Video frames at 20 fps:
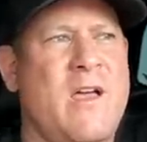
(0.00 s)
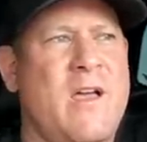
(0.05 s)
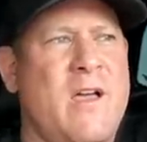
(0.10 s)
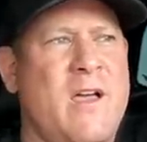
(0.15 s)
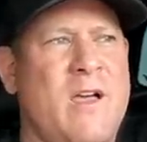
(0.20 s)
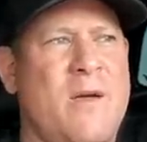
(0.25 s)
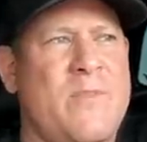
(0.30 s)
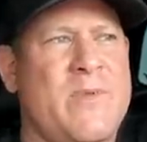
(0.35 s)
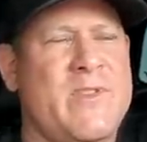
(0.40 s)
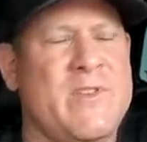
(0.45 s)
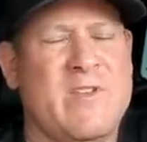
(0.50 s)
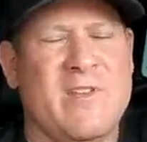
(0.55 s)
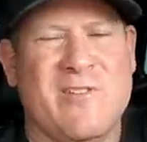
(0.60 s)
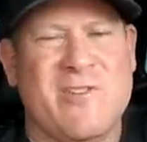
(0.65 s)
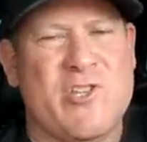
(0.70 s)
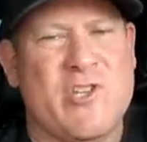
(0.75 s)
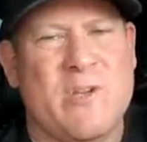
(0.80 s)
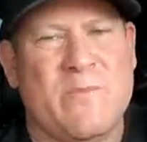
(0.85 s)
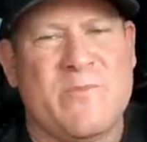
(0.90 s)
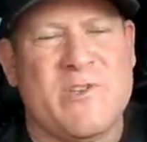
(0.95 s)
but the
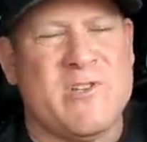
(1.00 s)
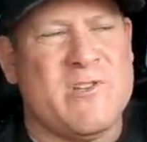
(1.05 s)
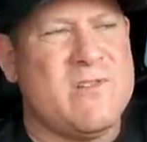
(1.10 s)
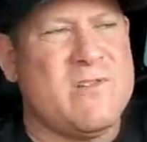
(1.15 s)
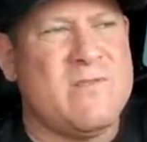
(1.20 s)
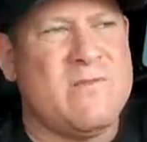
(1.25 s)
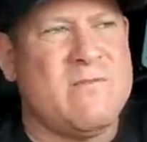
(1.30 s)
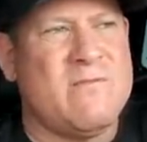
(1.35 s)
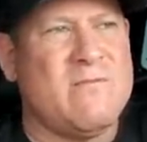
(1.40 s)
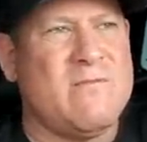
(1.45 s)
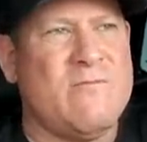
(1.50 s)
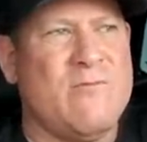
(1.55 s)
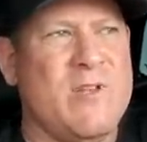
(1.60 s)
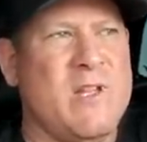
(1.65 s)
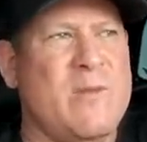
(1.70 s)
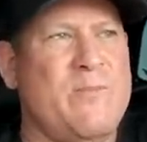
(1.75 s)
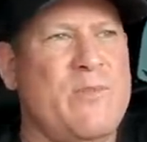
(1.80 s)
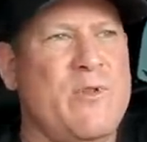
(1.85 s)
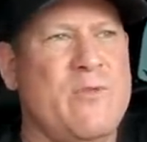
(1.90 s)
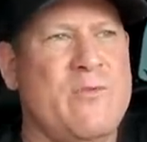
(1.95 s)
dealership just
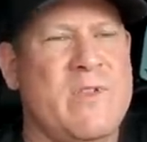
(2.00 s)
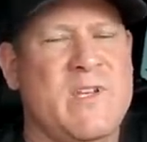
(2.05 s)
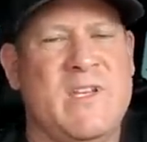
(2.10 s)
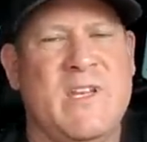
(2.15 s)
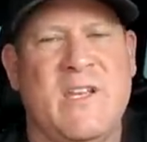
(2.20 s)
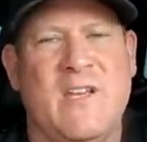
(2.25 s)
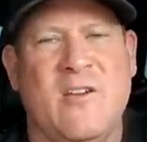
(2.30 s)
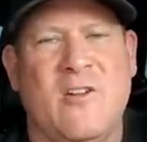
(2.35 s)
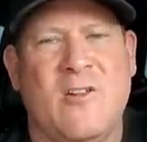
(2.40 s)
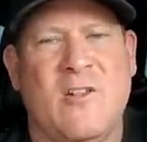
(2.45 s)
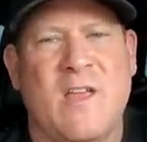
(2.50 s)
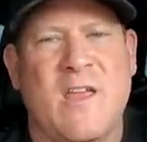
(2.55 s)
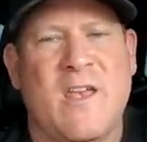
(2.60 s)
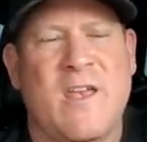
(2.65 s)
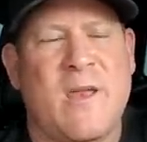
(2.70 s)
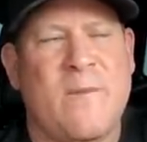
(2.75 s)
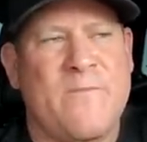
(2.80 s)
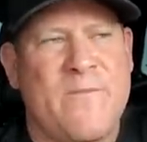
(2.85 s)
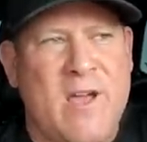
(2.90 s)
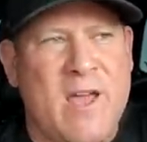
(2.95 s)
really blew the deal, and I
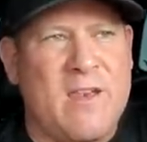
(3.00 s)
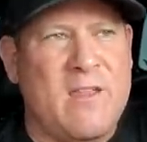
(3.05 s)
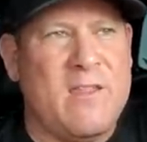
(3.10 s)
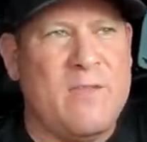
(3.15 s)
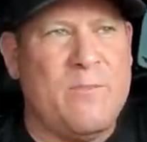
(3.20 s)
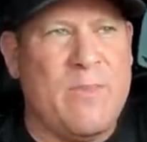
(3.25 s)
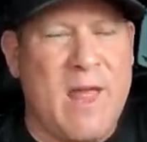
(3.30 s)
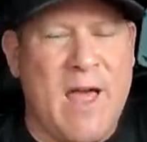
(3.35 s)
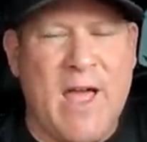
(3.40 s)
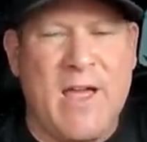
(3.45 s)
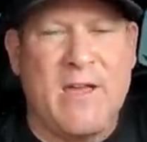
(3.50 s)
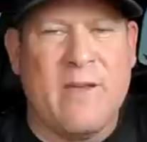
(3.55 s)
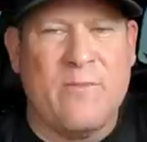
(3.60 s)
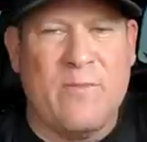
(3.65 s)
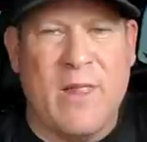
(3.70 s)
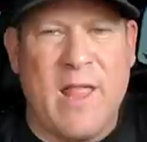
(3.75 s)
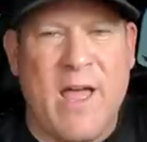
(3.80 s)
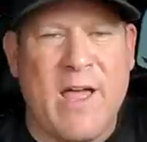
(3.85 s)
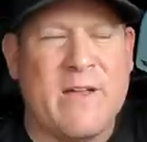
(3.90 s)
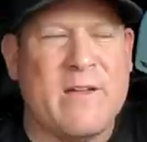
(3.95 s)
ended up finding the black and
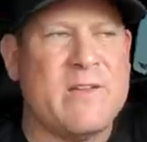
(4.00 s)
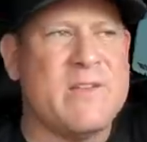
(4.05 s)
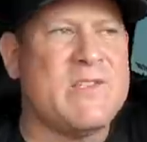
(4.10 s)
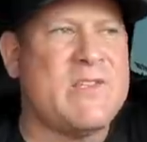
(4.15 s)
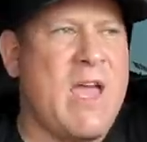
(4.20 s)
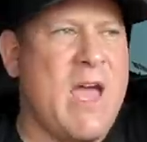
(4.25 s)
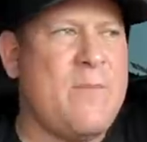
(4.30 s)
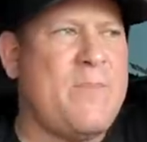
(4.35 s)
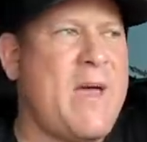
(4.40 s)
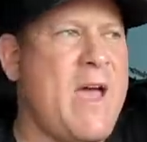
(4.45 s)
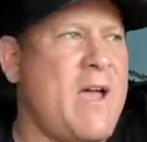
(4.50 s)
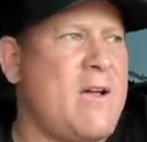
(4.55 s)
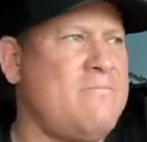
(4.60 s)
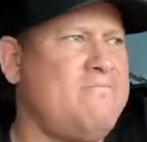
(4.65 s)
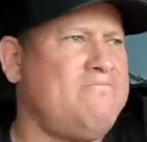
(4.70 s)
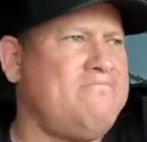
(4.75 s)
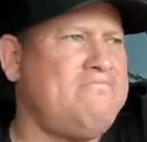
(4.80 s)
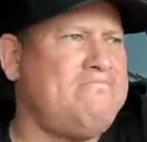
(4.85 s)
black Scat Pack.